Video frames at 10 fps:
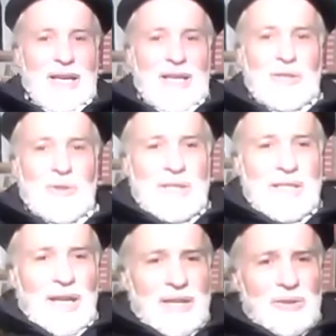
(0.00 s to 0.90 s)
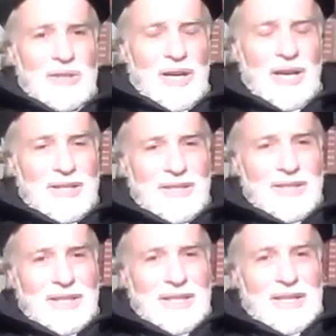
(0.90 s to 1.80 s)
So I could not
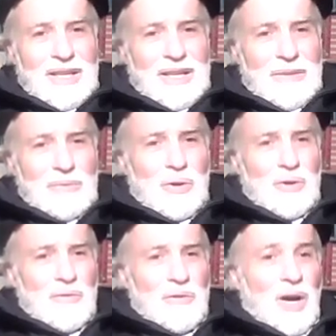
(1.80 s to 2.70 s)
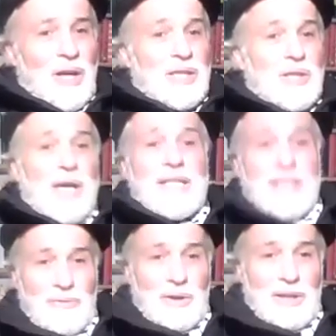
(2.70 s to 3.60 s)
prove God
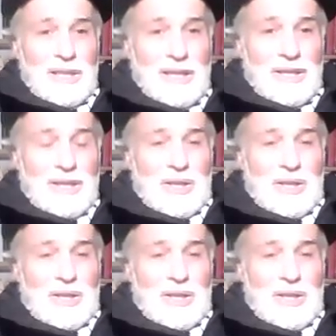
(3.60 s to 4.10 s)
scientifically,